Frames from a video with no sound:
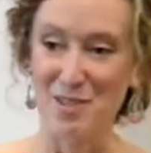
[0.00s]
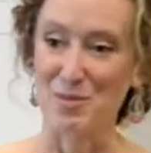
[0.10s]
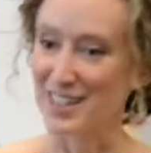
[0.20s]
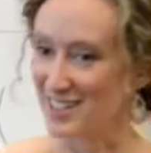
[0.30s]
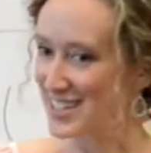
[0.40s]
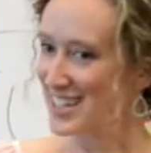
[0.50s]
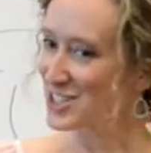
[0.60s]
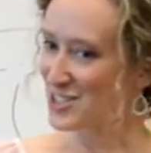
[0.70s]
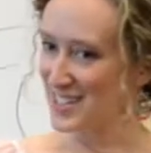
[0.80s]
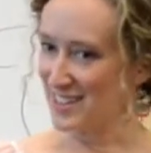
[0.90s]
But here's the
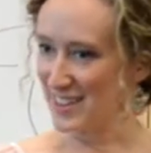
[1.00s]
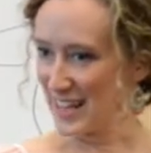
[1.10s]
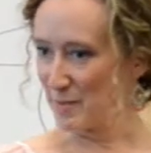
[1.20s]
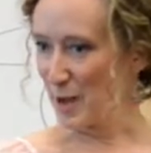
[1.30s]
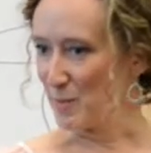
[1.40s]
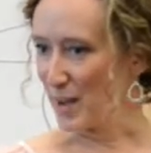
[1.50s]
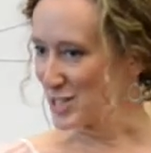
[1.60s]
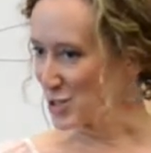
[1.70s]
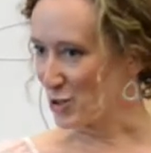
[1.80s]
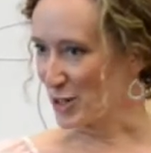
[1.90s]
interesting thing about my
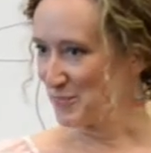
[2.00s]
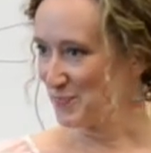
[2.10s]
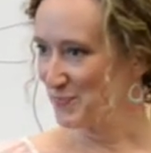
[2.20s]
story.